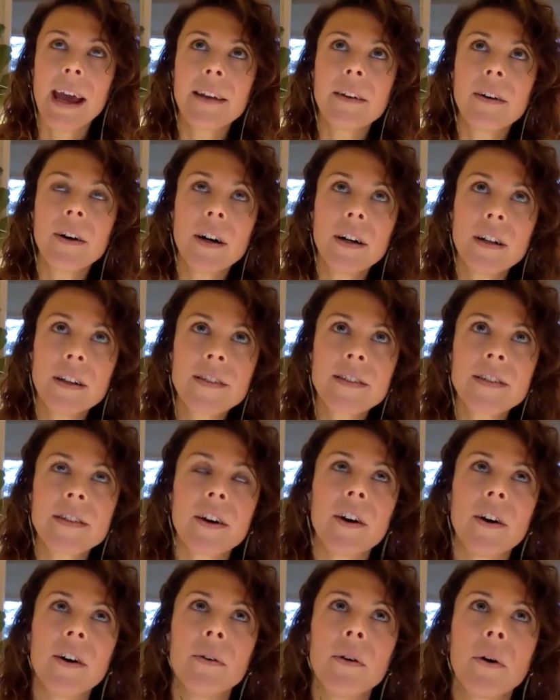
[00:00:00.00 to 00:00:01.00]

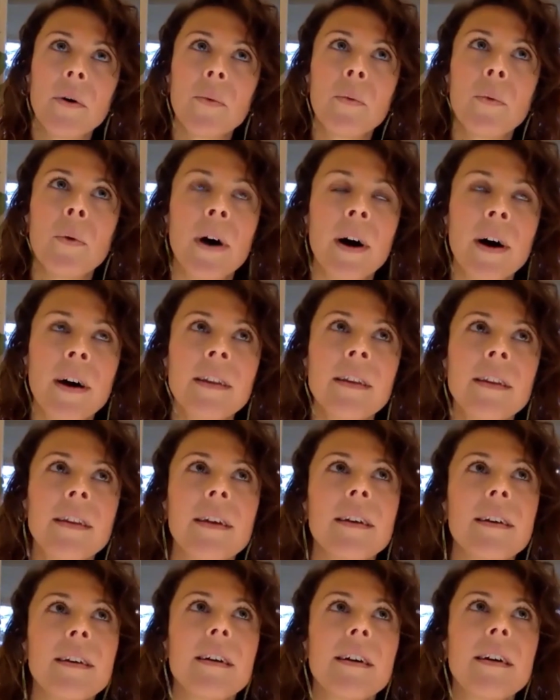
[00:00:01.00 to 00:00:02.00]
also, one
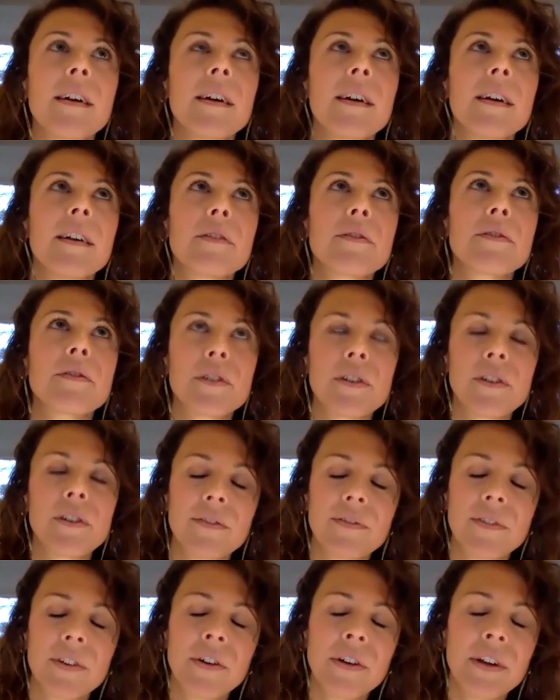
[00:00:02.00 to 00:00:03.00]
third
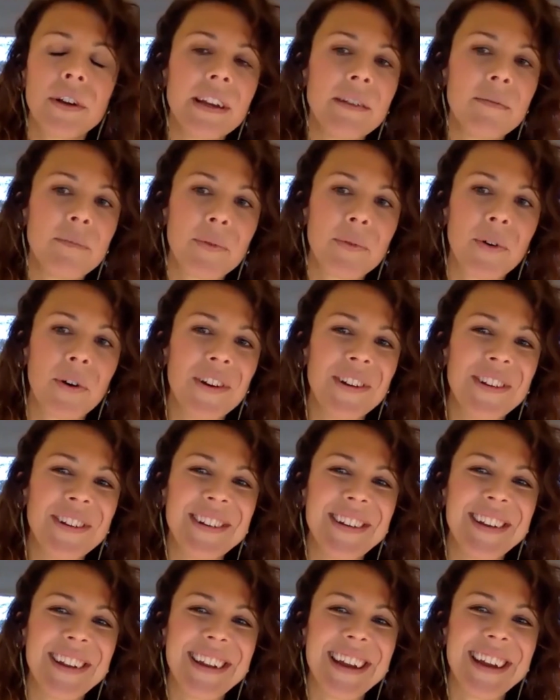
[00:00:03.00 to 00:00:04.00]
very
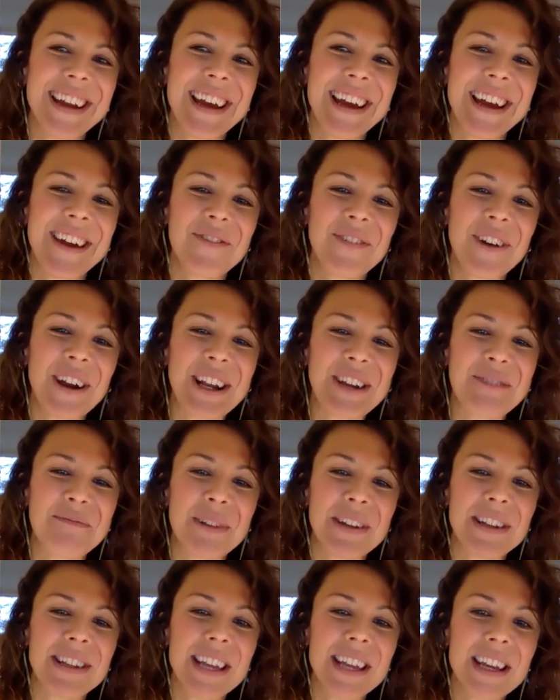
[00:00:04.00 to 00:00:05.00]
important
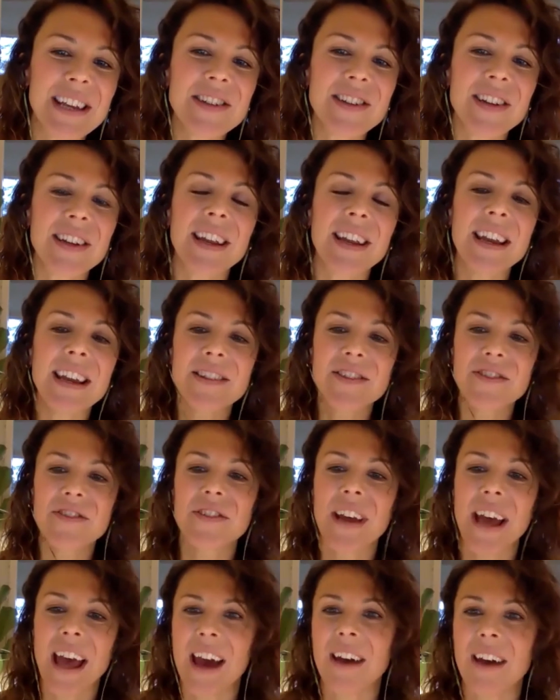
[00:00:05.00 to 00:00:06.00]
recommendation is to
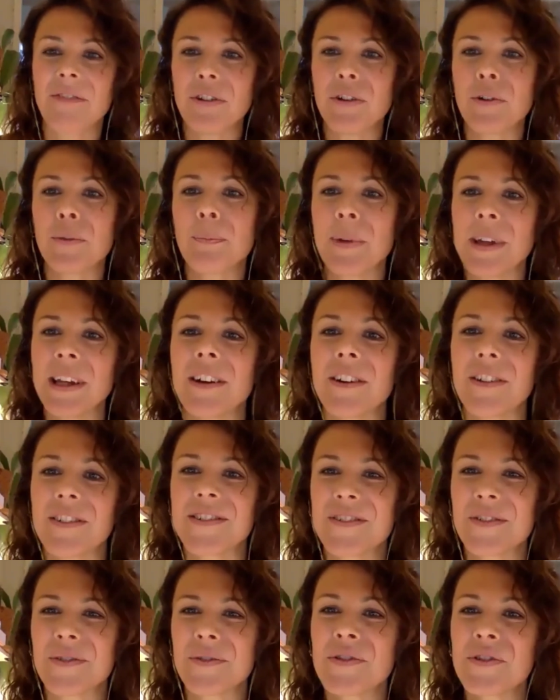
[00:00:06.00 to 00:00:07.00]
have your peers,
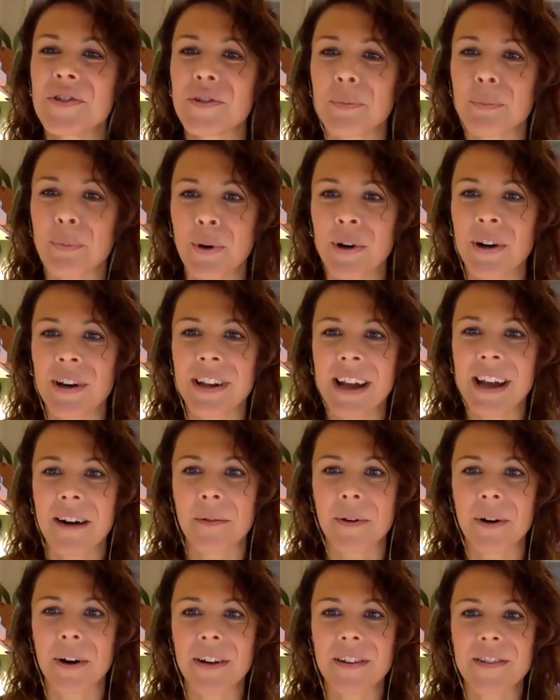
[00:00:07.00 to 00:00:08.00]
your support
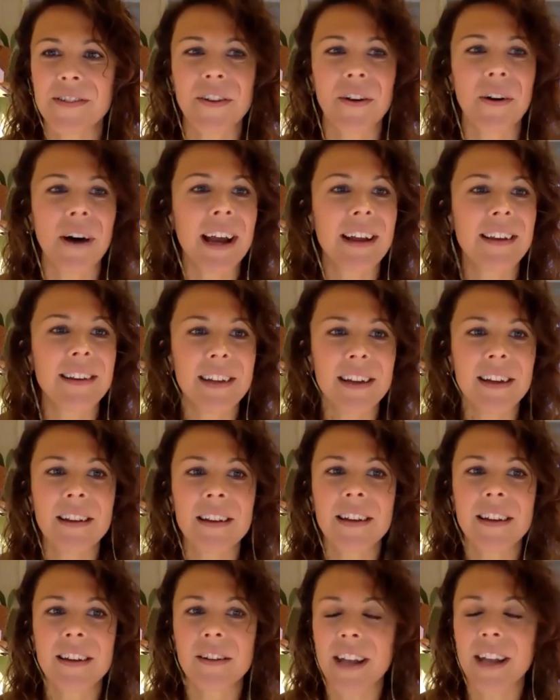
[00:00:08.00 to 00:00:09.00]
network. So
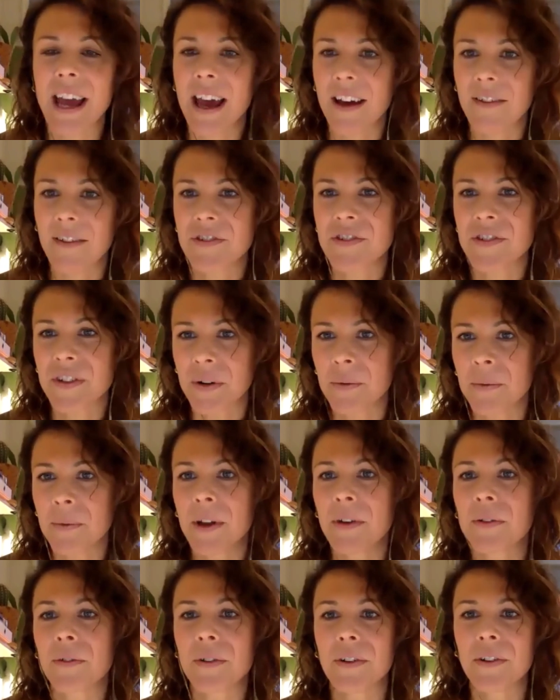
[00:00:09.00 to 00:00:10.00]
ideally, you'd have
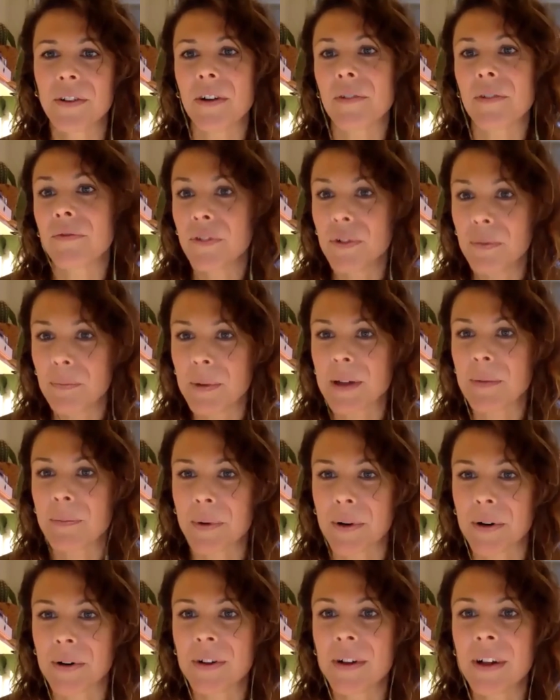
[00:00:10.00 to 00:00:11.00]
someone or a few
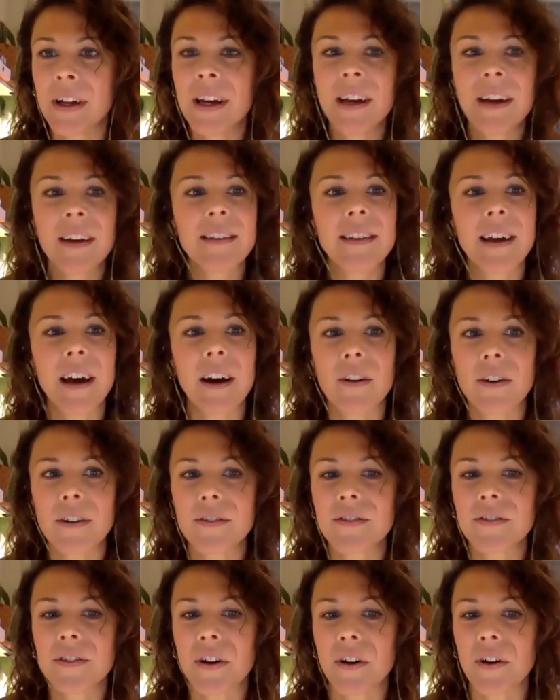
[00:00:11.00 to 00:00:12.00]
people that
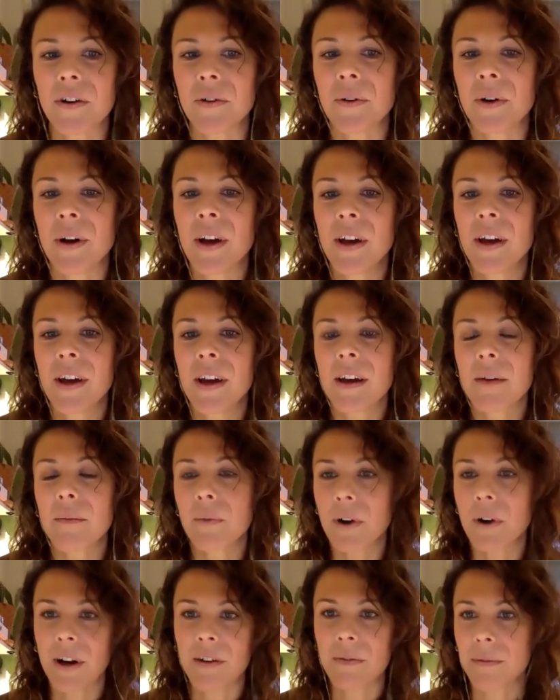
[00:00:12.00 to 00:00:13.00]
also
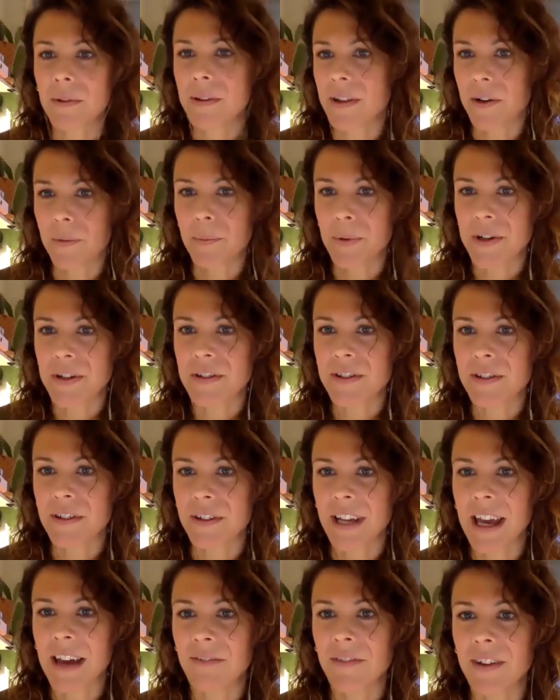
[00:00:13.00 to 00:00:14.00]
work with their personal
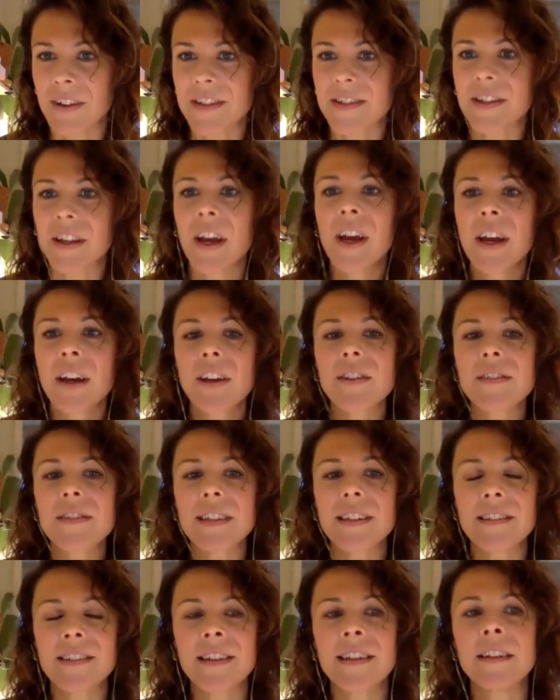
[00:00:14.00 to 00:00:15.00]
canvas, because
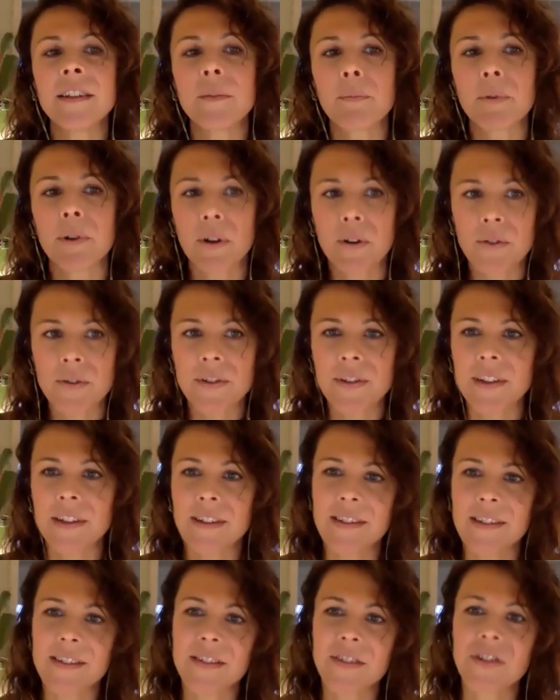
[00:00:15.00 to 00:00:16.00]
it's in the
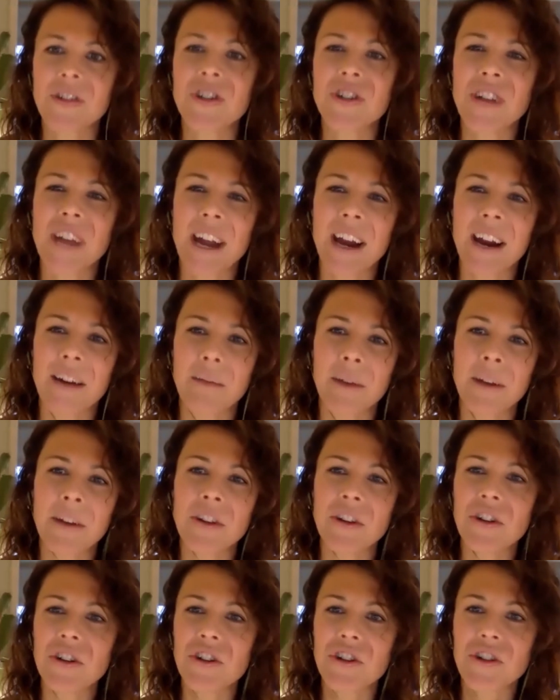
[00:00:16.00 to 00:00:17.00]
process to share. When
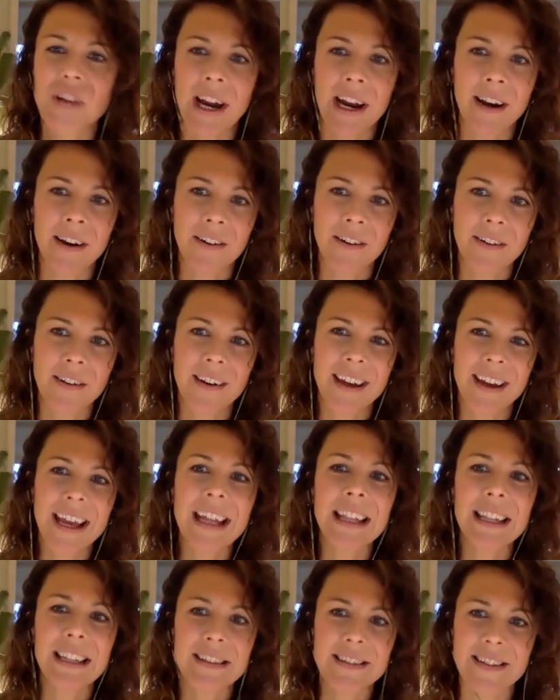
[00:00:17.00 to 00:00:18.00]
you share
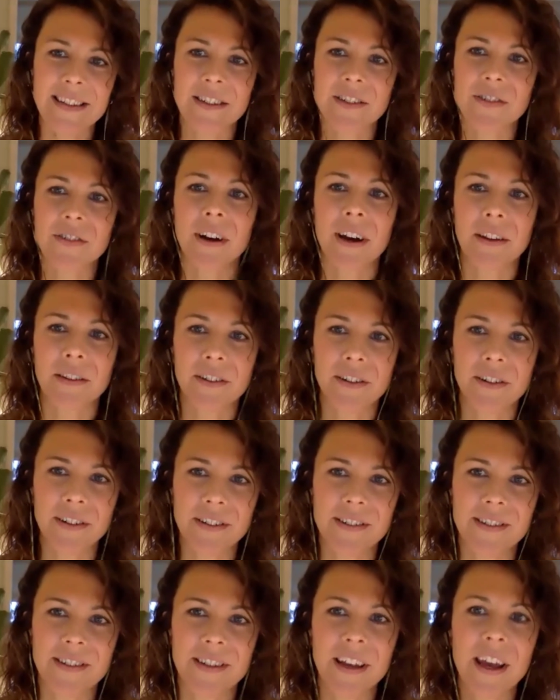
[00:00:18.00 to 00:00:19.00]
and listen to
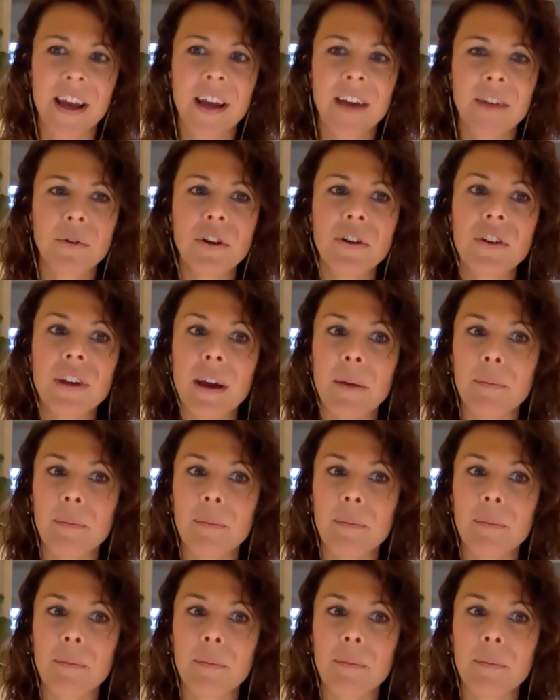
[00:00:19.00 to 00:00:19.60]
others, you get